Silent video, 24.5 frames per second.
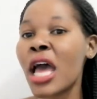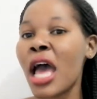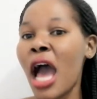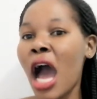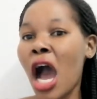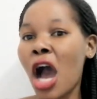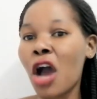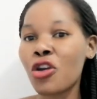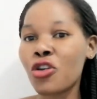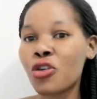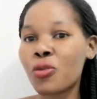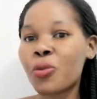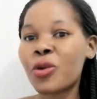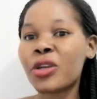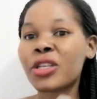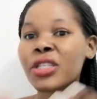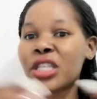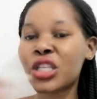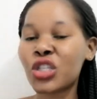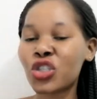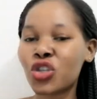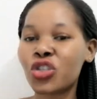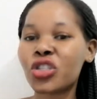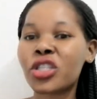How you
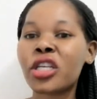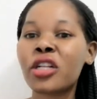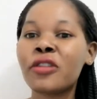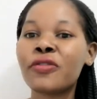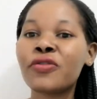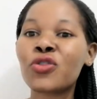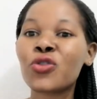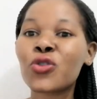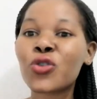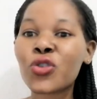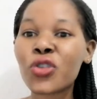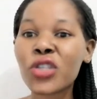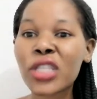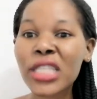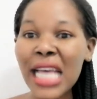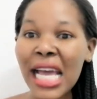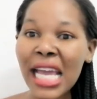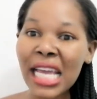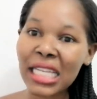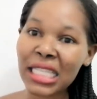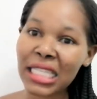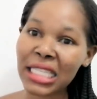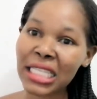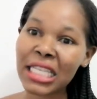present yourself to
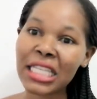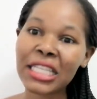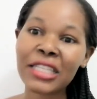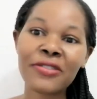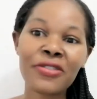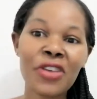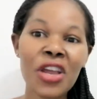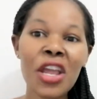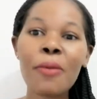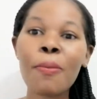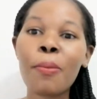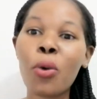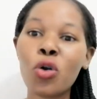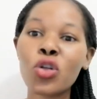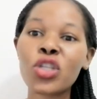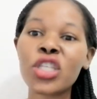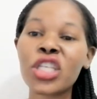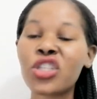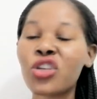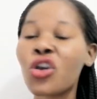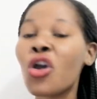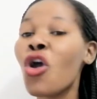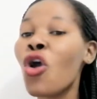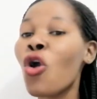society is very
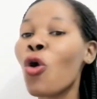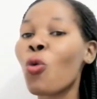important.